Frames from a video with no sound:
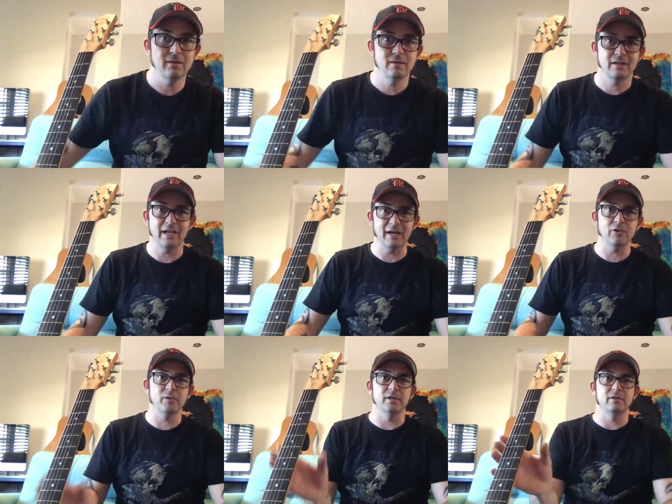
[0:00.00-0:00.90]
Get onto
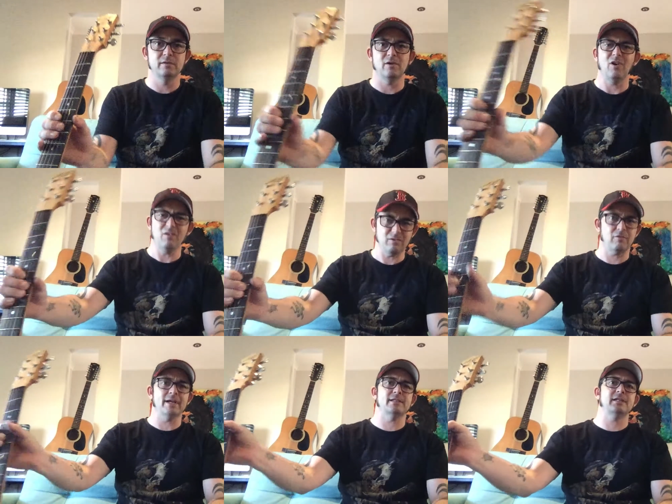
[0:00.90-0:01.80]
it.
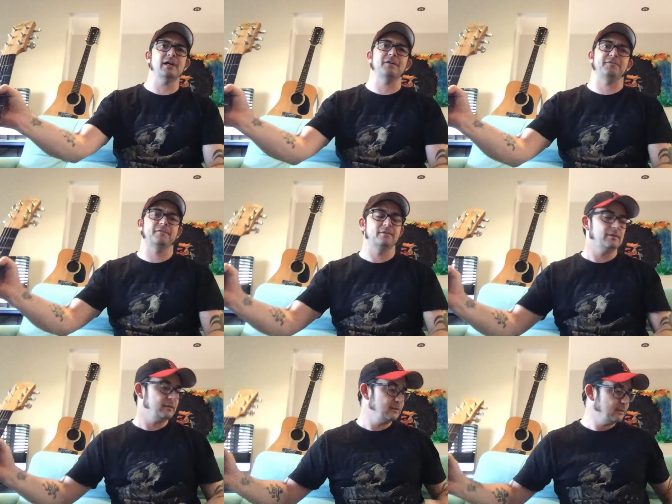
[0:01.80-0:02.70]
Great stuff.
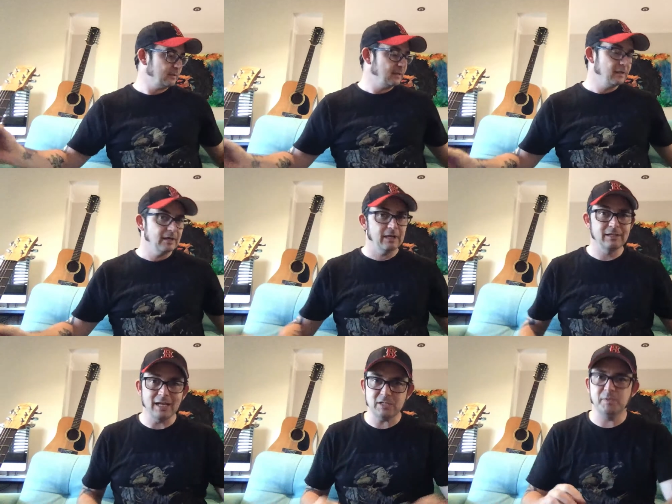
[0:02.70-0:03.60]
And
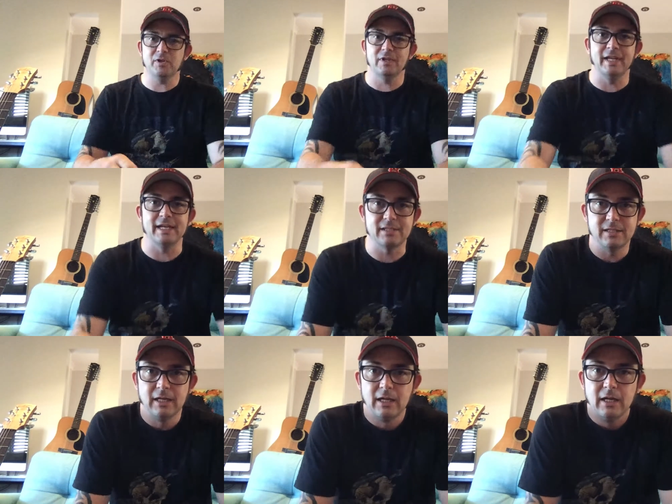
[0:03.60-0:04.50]
last but not least,
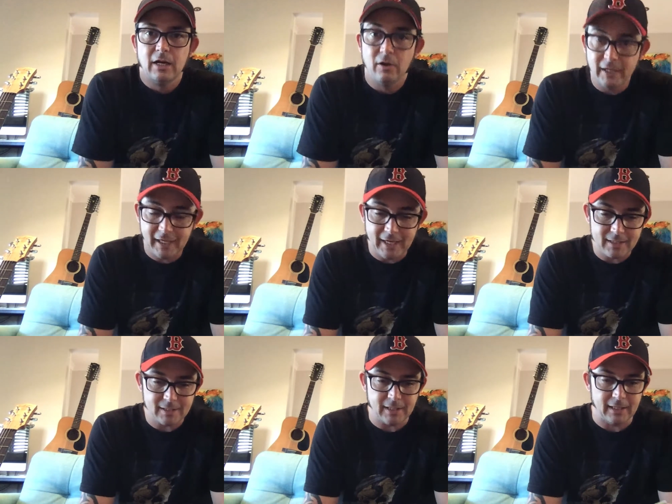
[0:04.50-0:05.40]
on
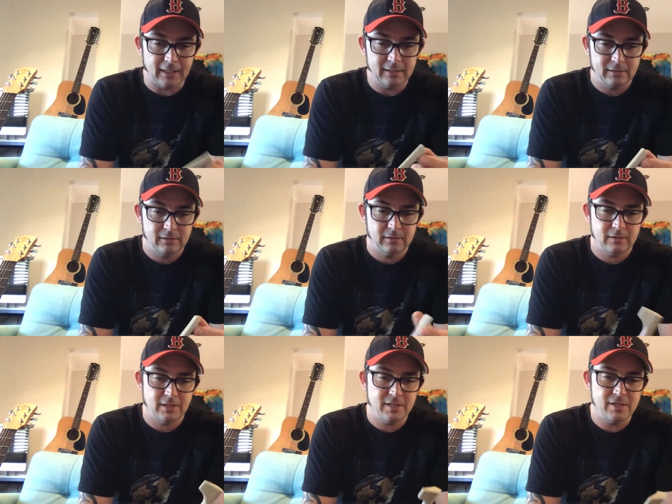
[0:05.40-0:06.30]
Kickstarter, I
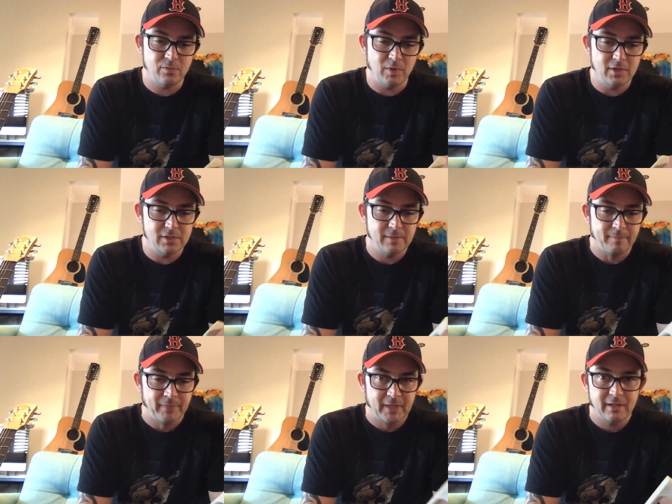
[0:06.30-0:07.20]
think it was,
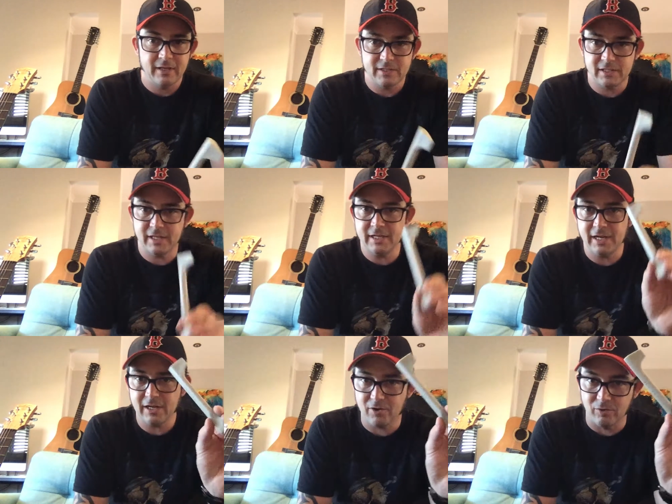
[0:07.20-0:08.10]
there's this thing
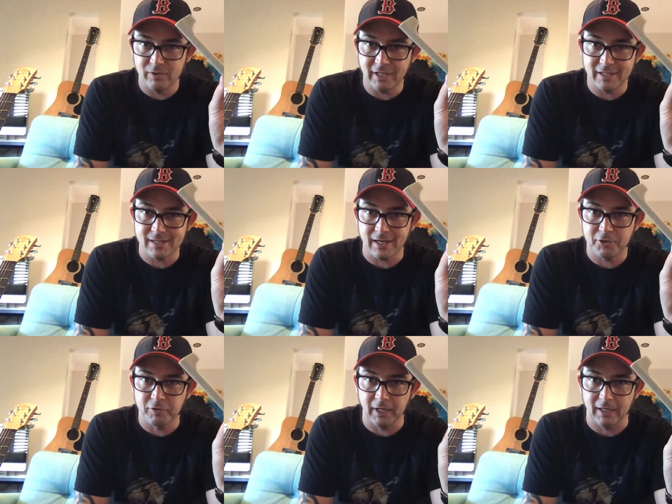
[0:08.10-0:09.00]
here called the Guitar
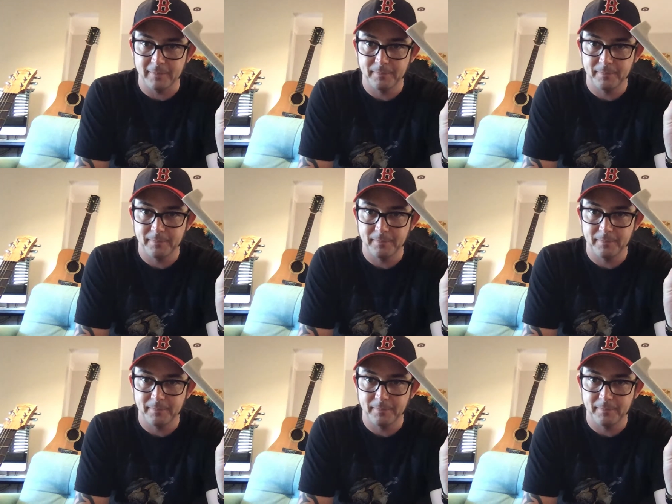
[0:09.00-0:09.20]
Triller.